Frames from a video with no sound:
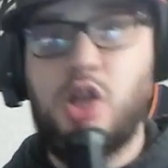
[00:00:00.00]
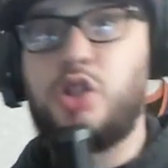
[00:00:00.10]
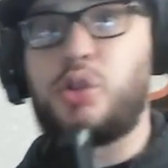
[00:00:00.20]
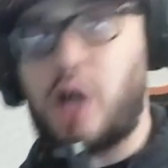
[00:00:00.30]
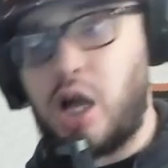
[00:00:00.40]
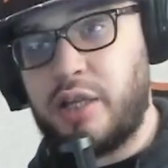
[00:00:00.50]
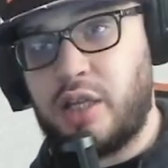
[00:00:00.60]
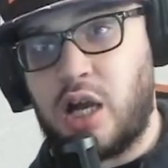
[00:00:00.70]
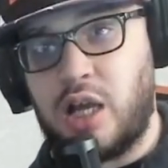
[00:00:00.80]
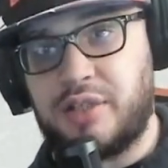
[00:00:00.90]
drawing
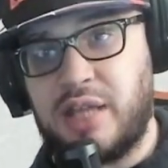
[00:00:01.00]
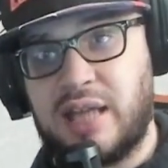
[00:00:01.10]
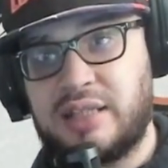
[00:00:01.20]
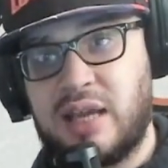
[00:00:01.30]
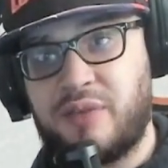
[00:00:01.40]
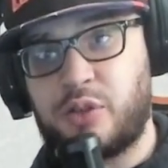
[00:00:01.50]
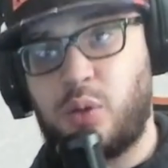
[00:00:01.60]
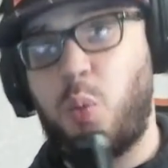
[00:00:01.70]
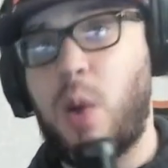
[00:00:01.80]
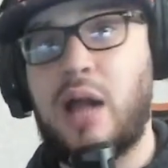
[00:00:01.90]
contact after a
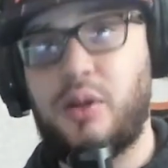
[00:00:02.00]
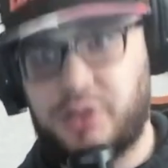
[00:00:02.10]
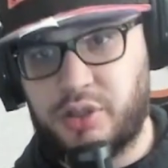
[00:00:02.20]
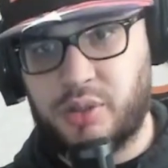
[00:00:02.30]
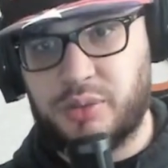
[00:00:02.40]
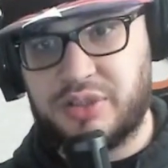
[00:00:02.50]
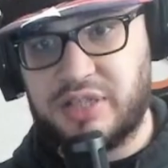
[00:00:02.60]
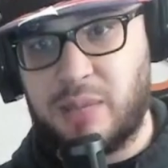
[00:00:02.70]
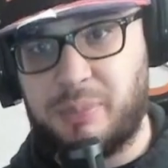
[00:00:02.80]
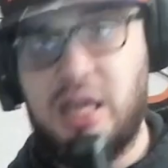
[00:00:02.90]
wild Euro
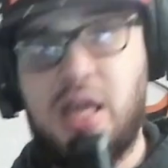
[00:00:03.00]
step,